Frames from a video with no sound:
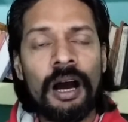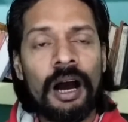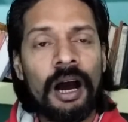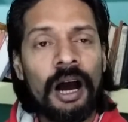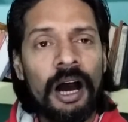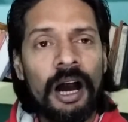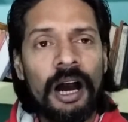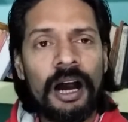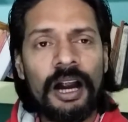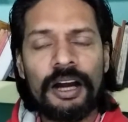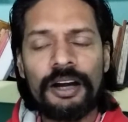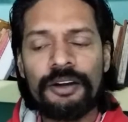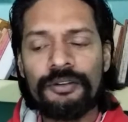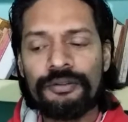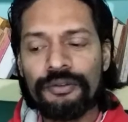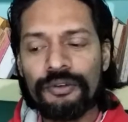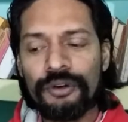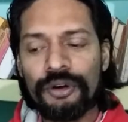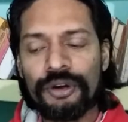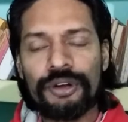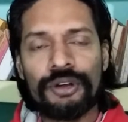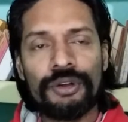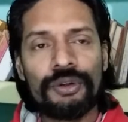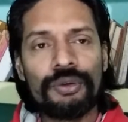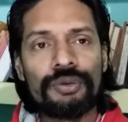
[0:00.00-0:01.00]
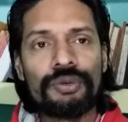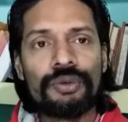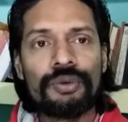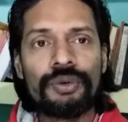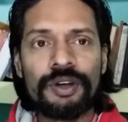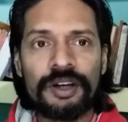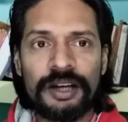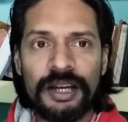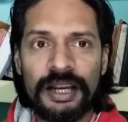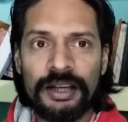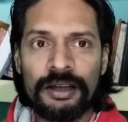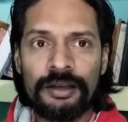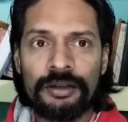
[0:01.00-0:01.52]
hard for you to
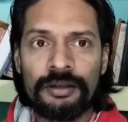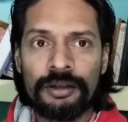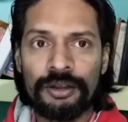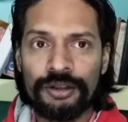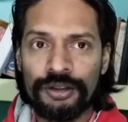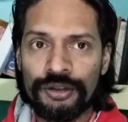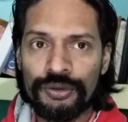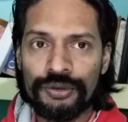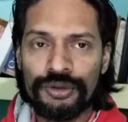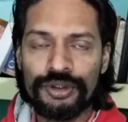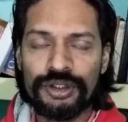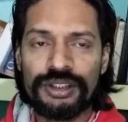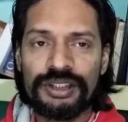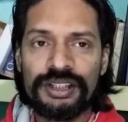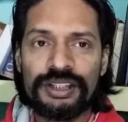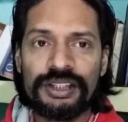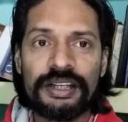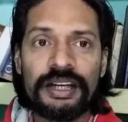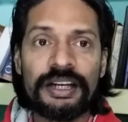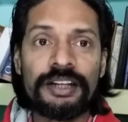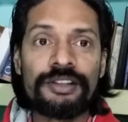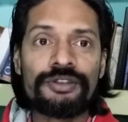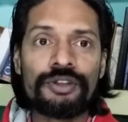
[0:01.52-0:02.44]
crack UGC-NET.